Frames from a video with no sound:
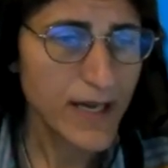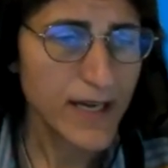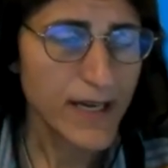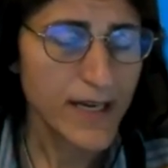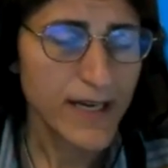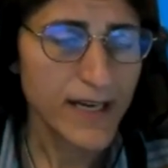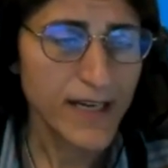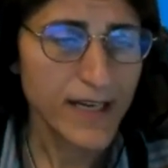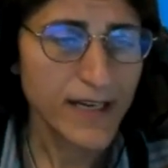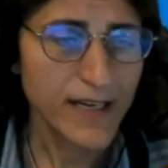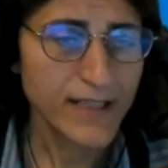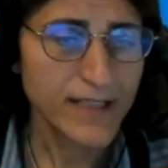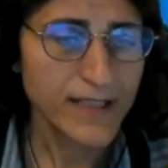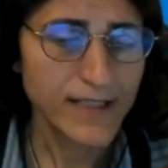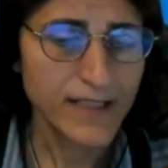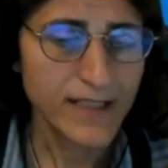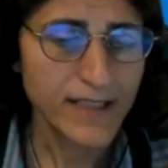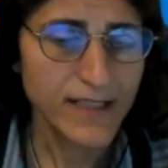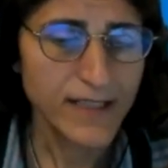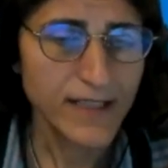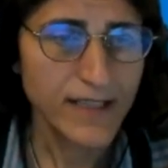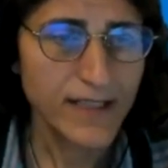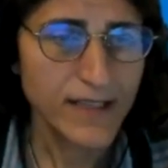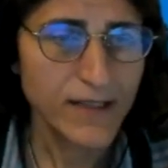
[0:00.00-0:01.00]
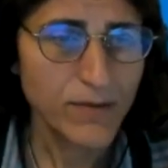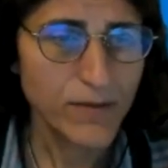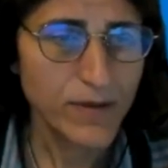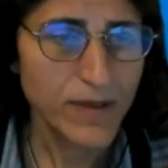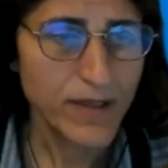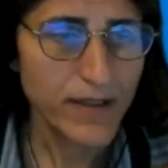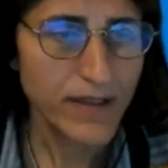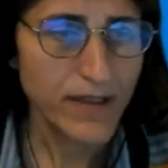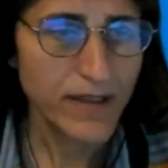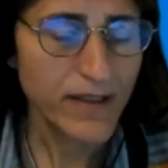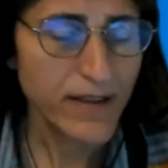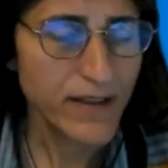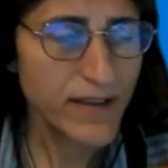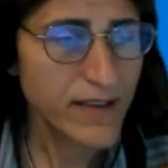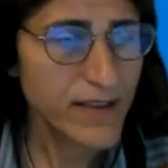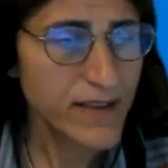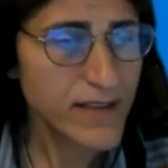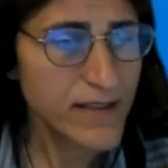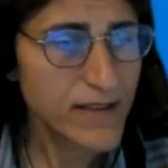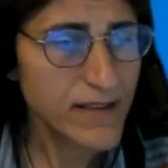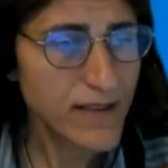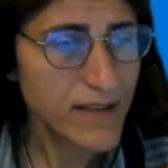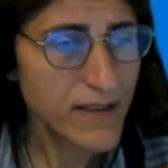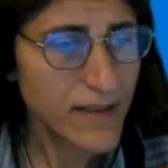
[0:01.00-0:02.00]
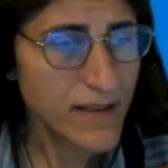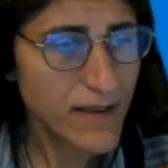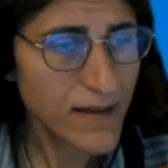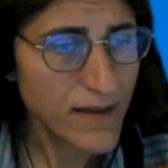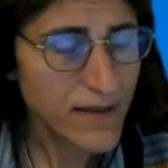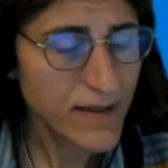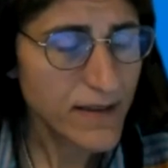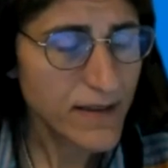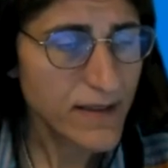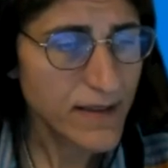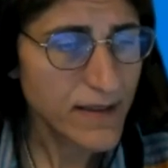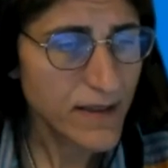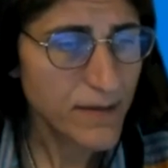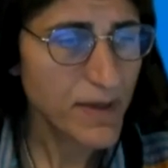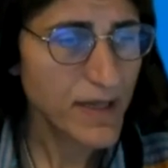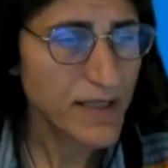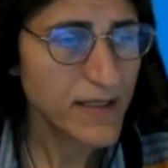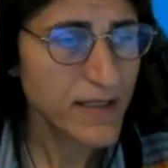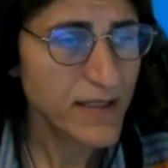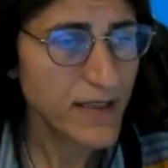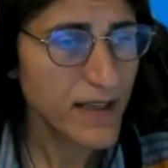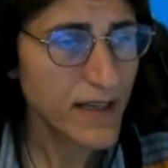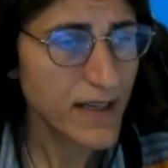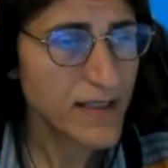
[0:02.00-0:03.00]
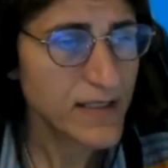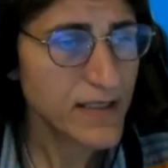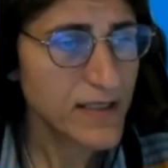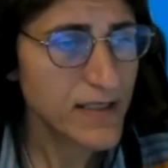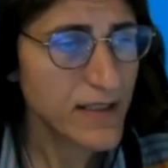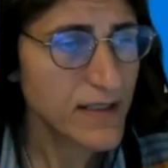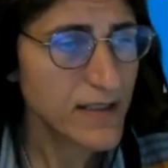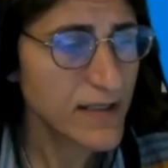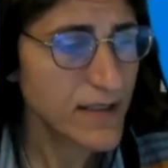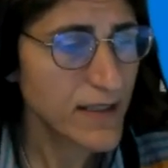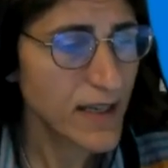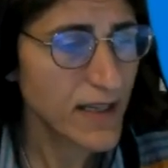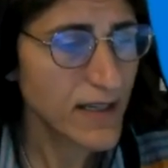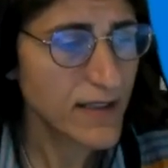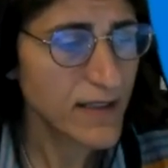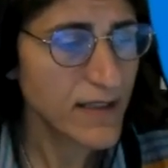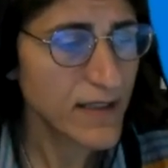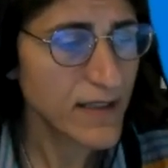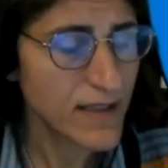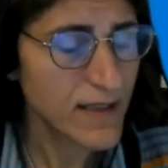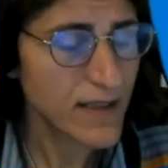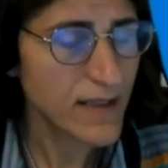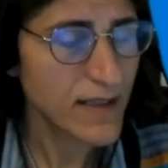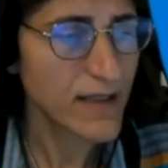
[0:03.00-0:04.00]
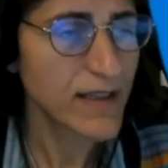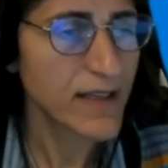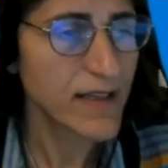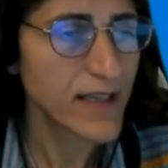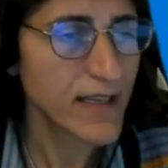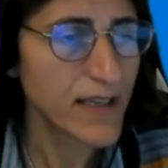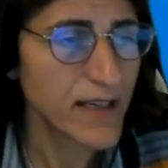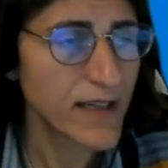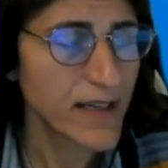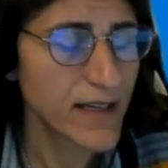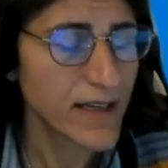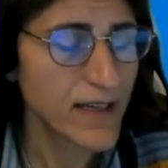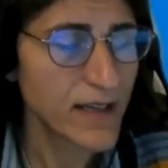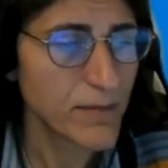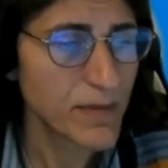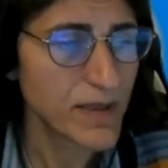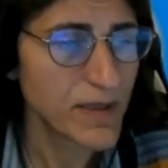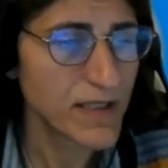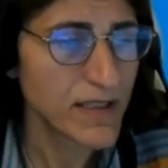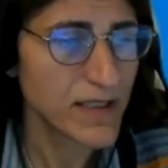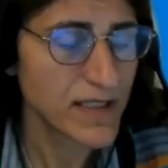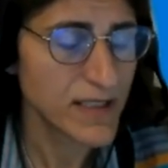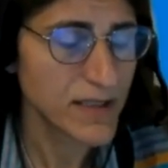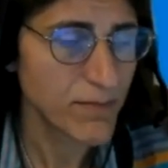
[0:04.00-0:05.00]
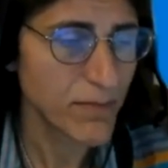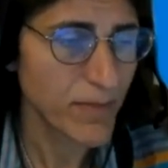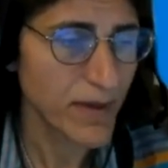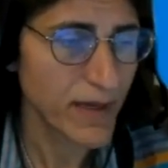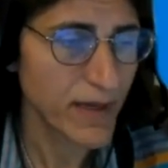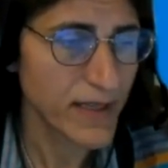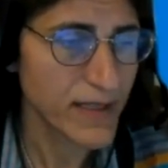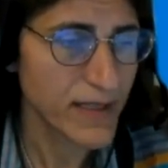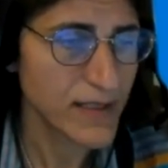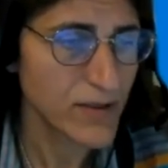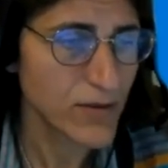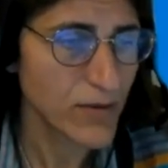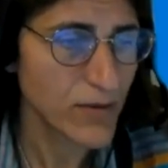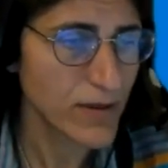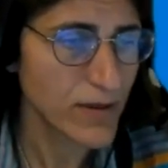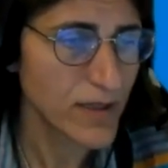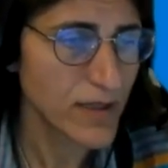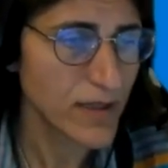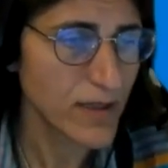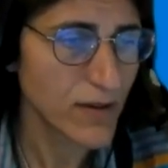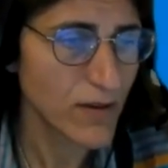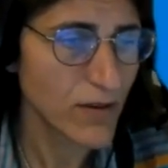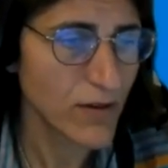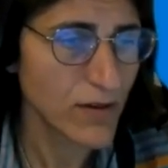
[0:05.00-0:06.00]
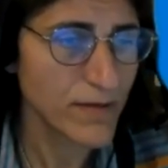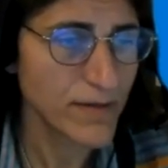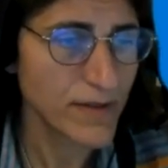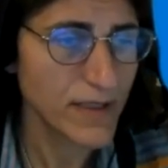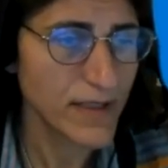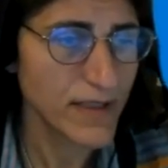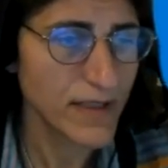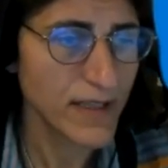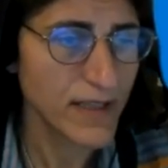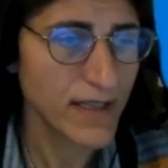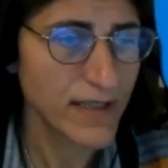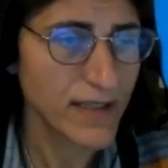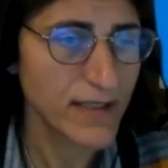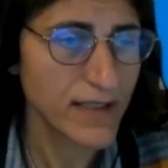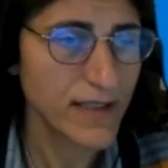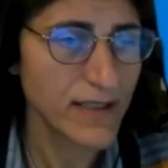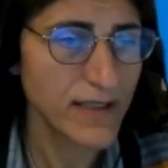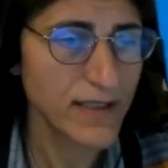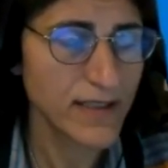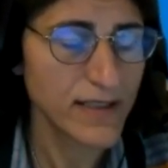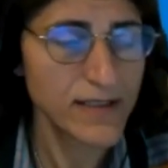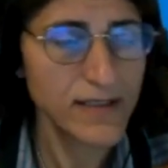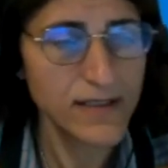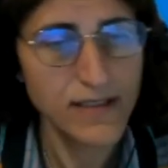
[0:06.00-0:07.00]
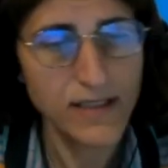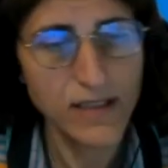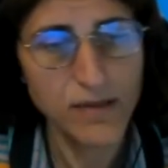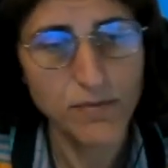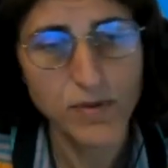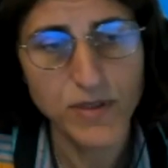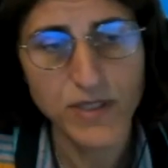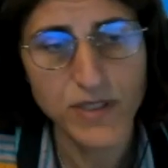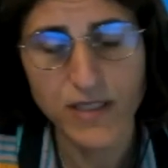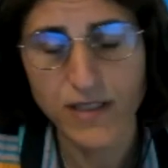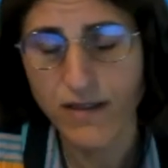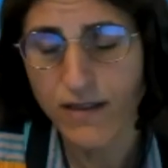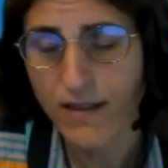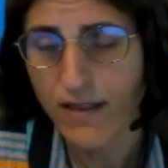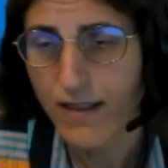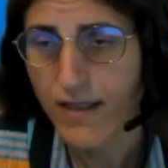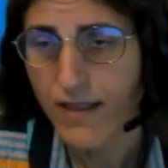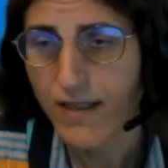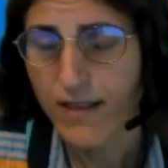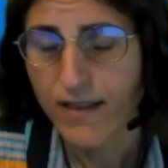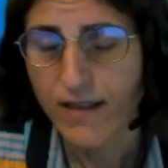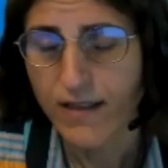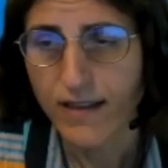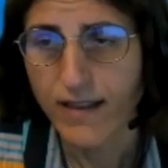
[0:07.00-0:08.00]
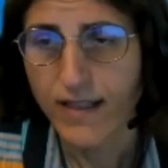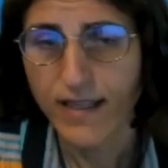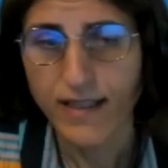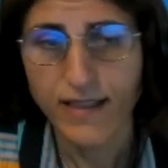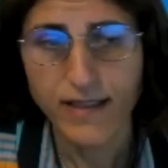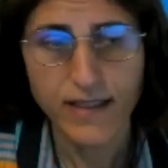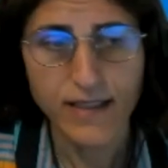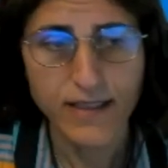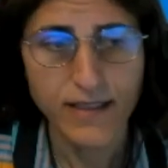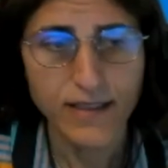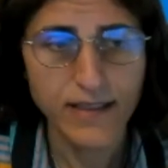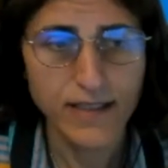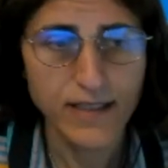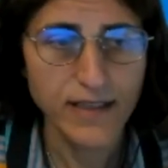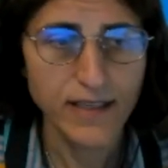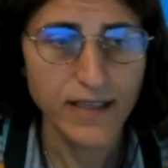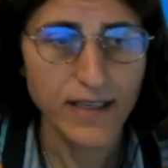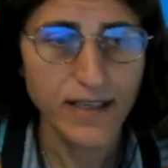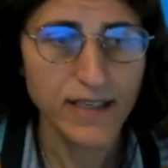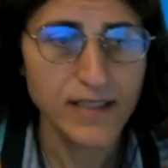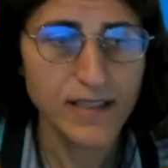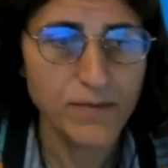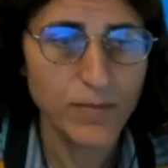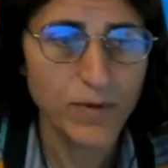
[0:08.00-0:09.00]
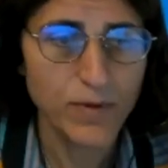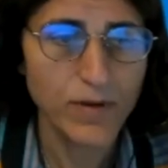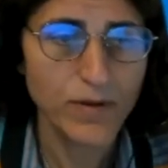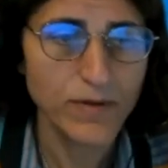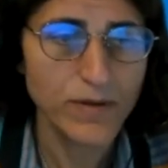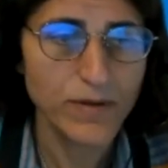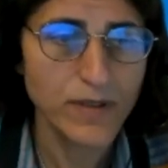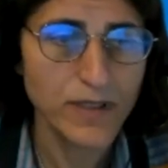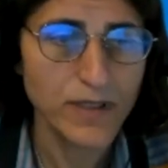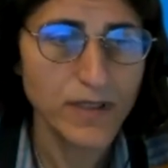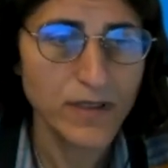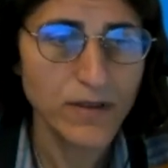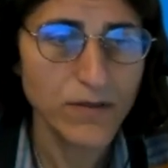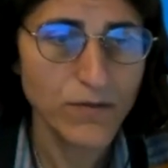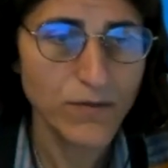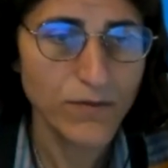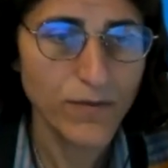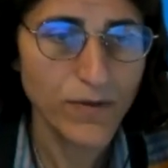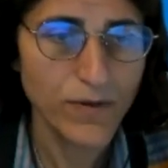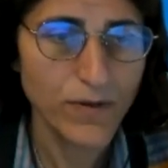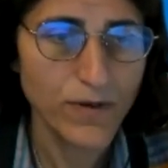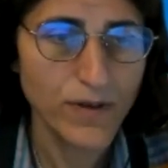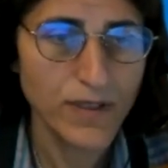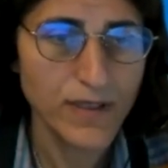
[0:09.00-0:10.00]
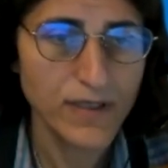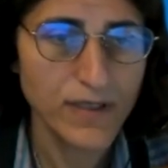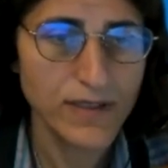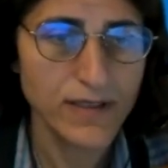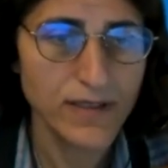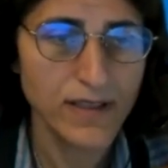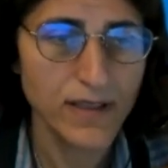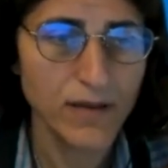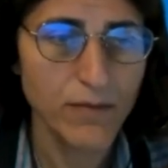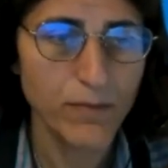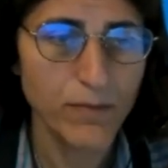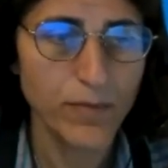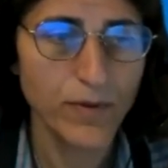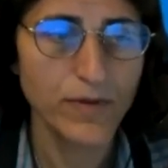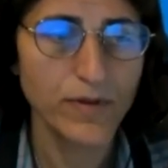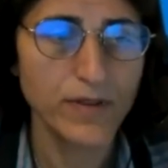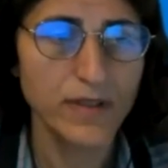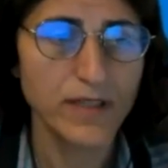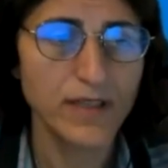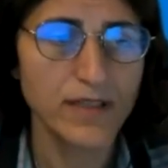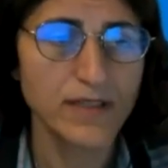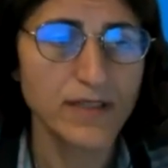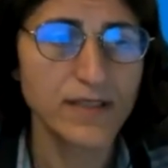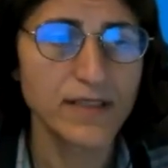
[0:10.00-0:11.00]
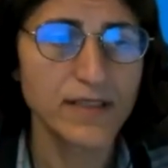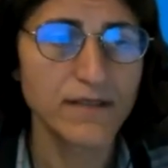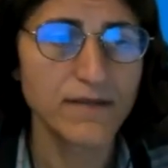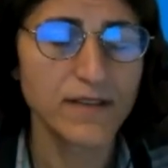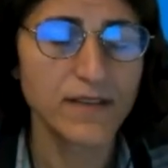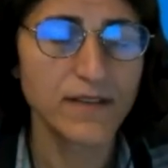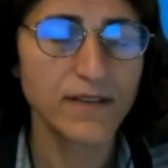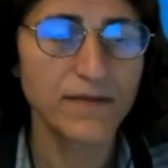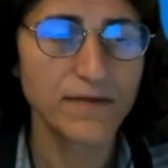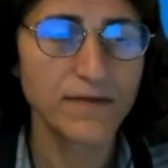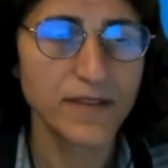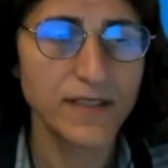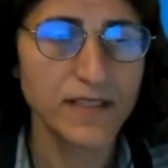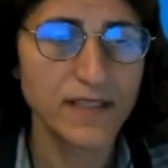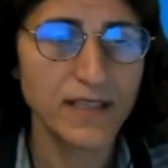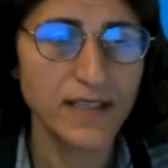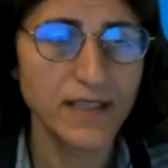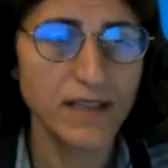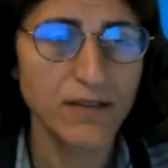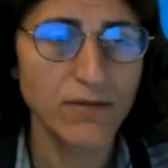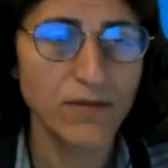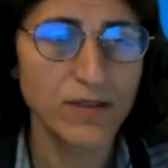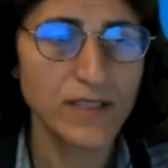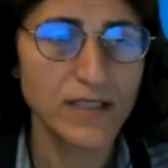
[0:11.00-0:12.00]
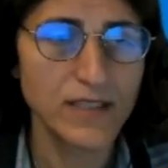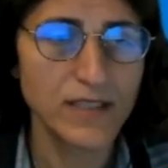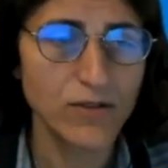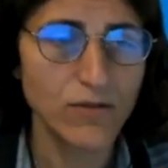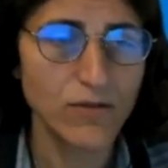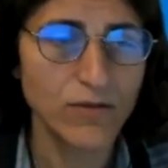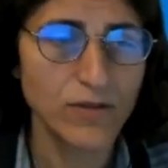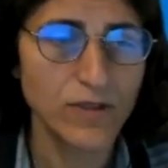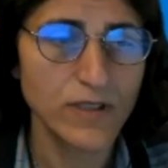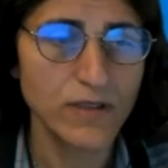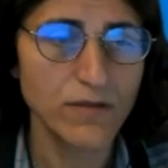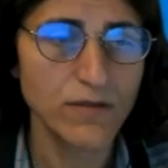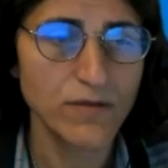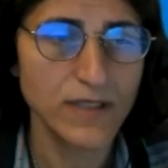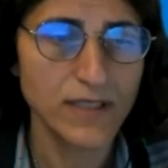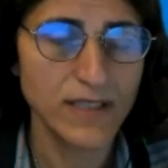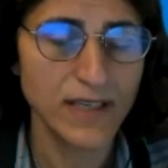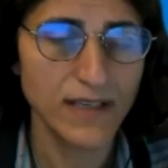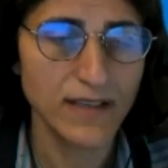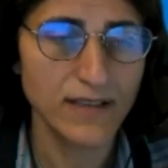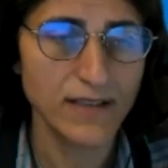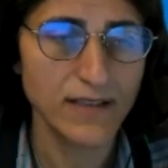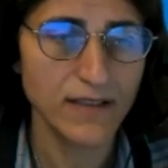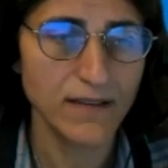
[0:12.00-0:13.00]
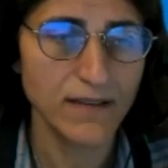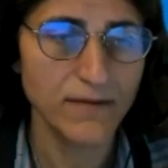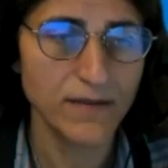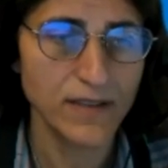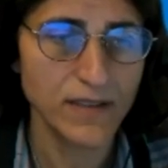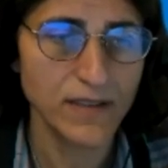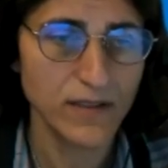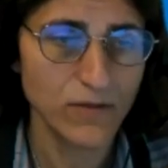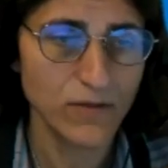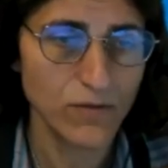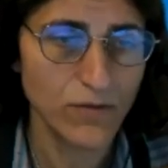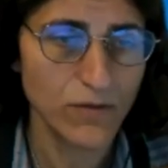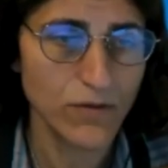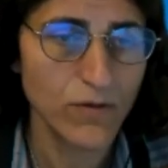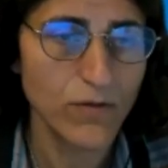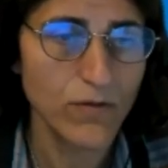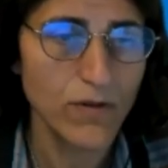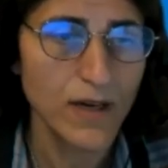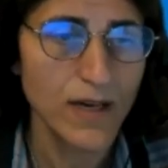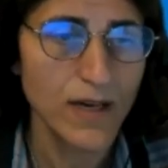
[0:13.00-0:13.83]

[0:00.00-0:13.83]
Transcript: And within this thematic action track, the key element is placed on the COVID-19 disruption that indeed has brought into focus the importance of the physical and social side of the school